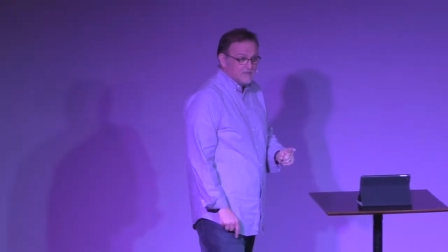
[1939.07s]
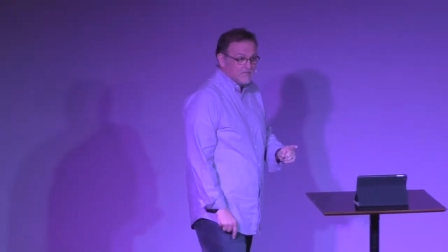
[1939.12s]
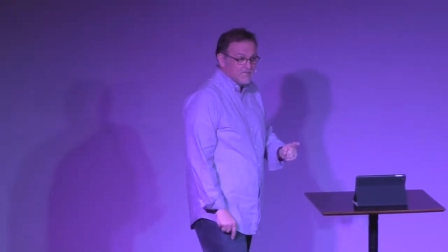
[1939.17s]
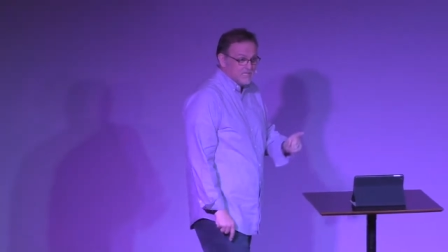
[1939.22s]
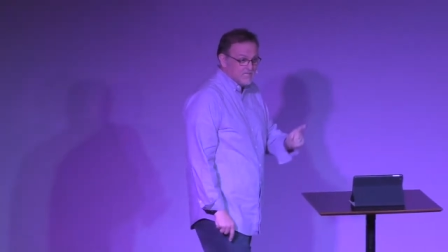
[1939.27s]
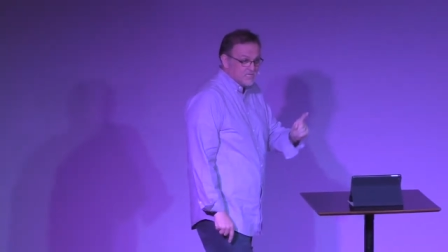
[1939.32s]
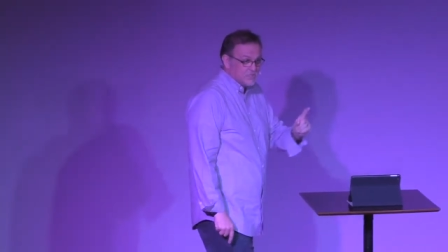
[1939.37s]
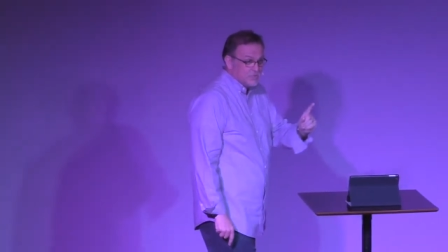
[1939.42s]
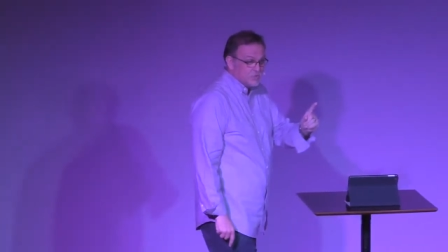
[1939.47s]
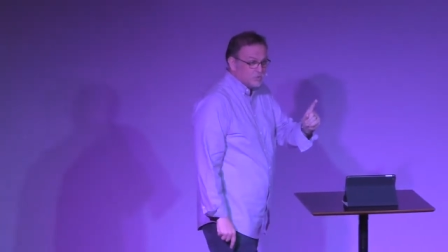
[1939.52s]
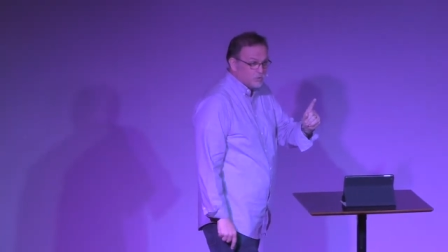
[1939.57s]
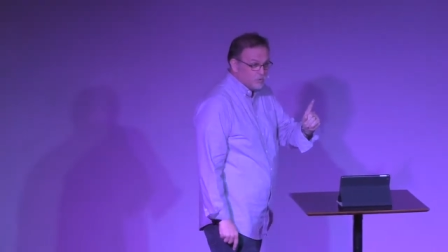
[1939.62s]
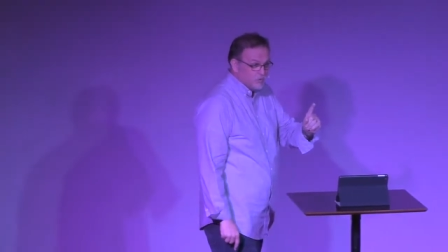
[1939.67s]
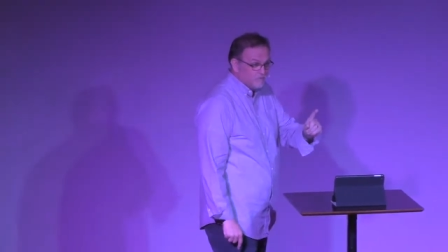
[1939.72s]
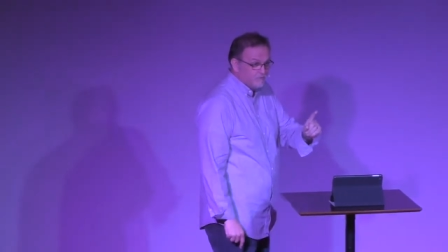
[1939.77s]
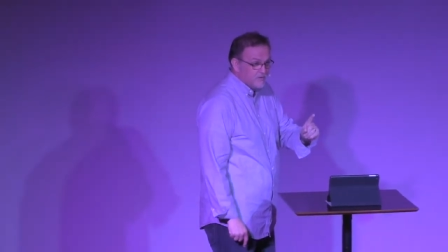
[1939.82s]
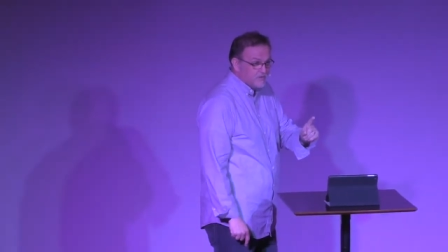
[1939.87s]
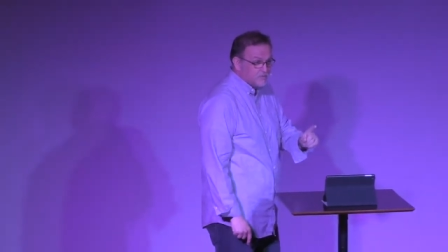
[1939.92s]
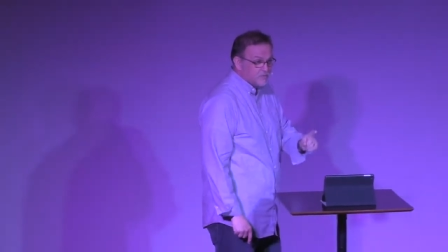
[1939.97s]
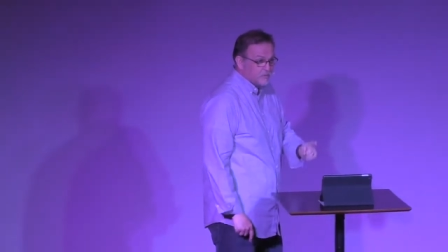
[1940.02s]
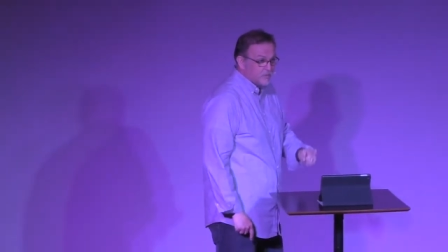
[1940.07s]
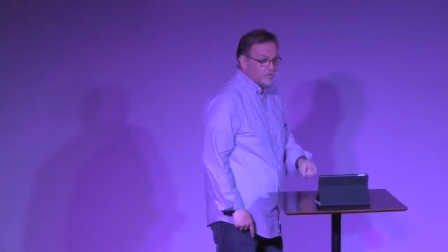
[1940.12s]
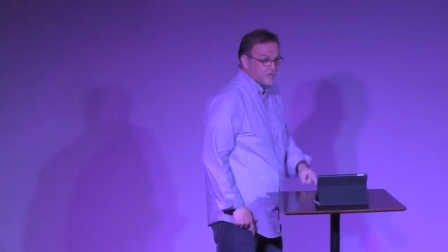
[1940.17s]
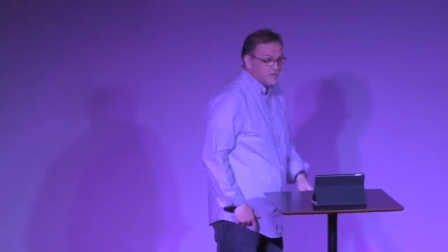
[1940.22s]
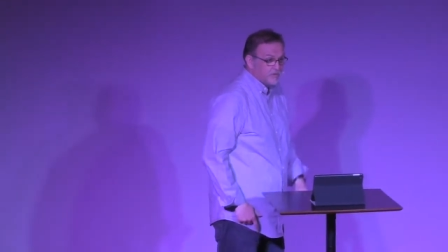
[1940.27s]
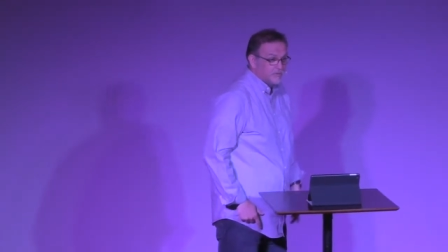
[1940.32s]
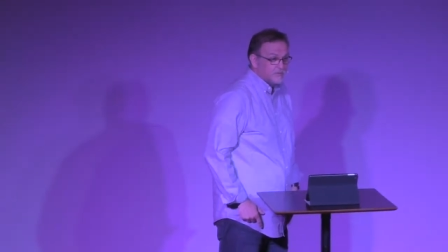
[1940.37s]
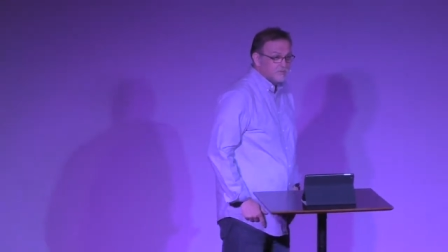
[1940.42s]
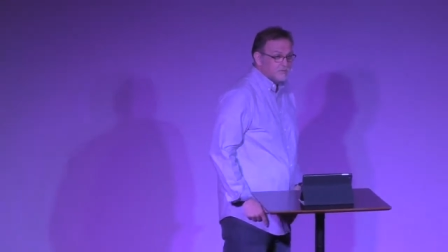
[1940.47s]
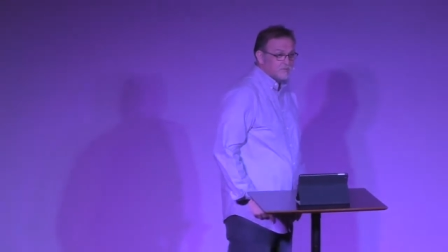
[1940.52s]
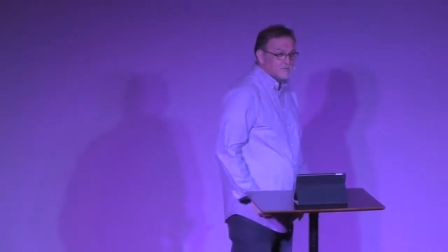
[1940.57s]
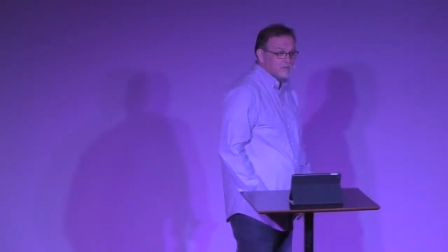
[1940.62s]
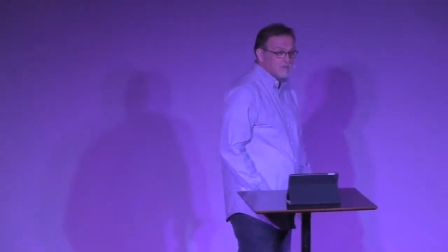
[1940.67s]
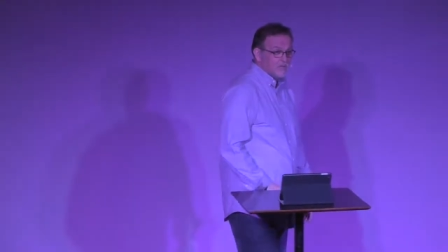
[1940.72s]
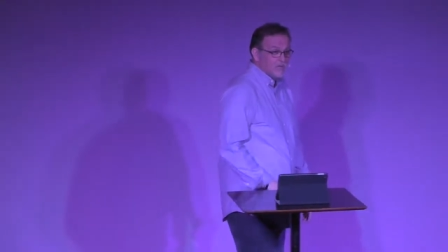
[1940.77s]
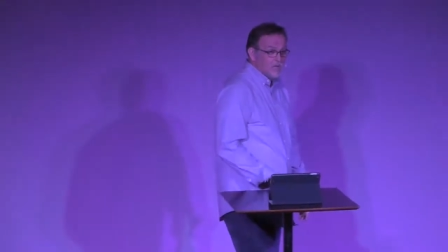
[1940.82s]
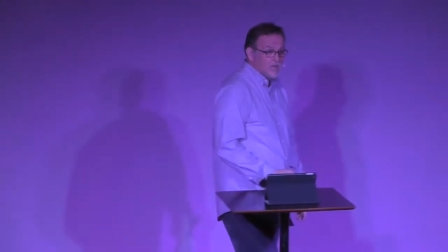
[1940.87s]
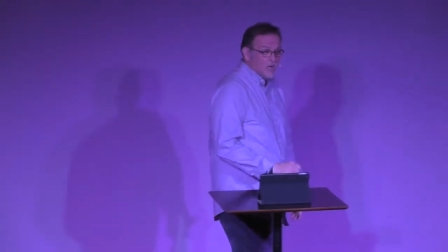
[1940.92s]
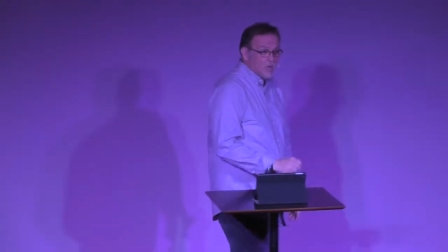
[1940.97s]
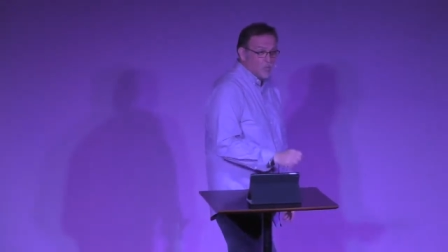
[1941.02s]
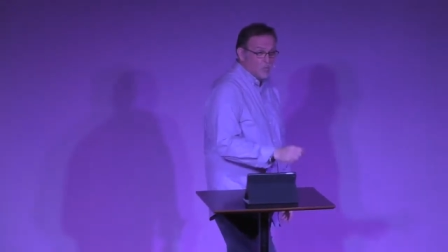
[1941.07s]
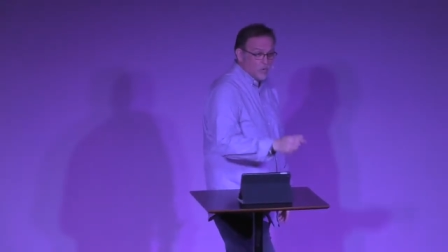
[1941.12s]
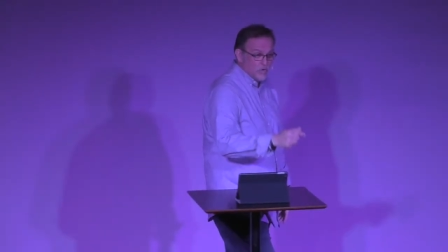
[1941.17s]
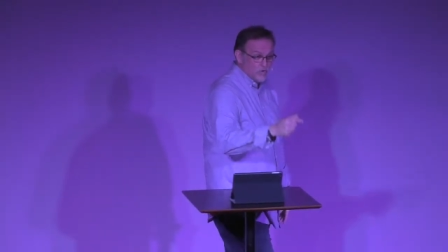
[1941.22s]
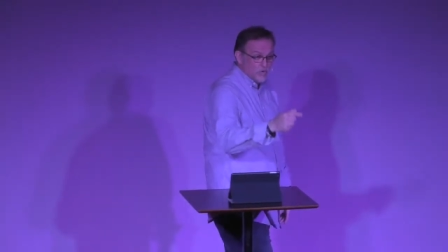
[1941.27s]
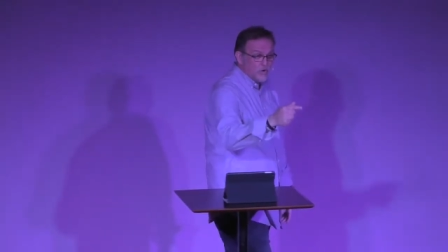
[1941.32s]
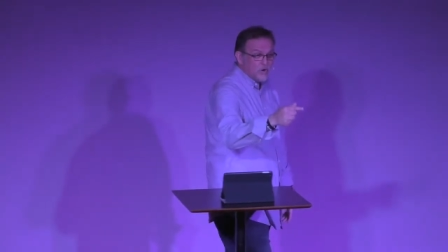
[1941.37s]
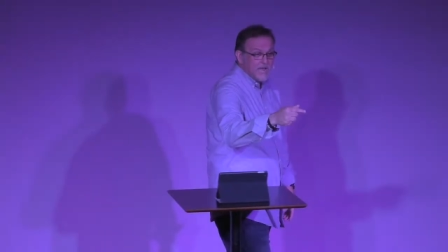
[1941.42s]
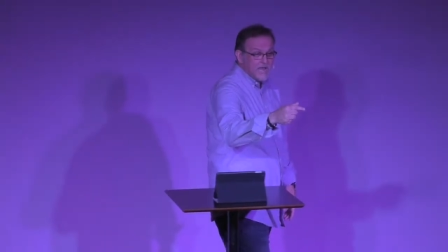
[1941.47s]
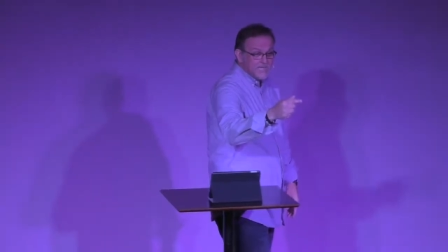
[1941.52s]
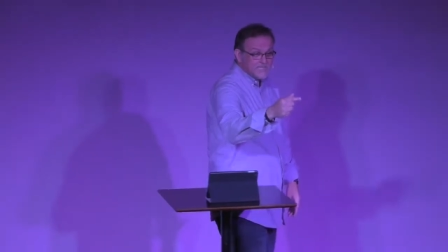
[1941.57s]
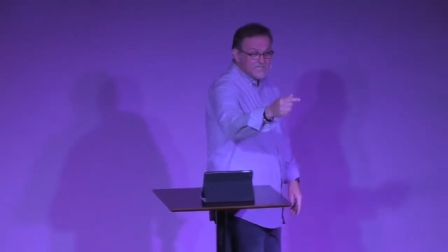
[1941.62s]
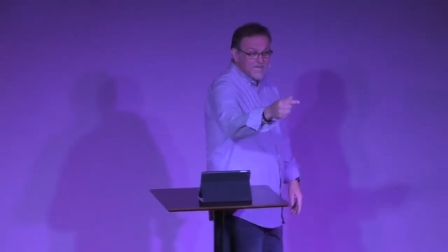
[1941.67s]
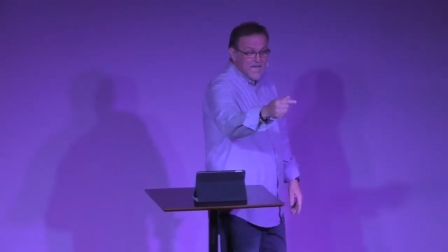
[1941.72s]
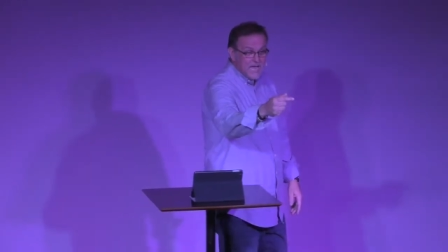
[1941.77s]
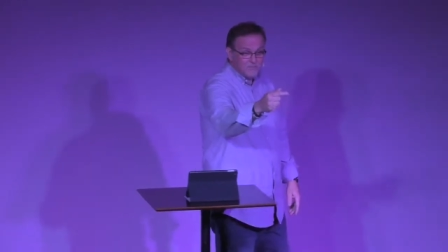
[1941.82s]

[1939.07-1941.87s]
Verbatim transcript: than the children of Israel. When your next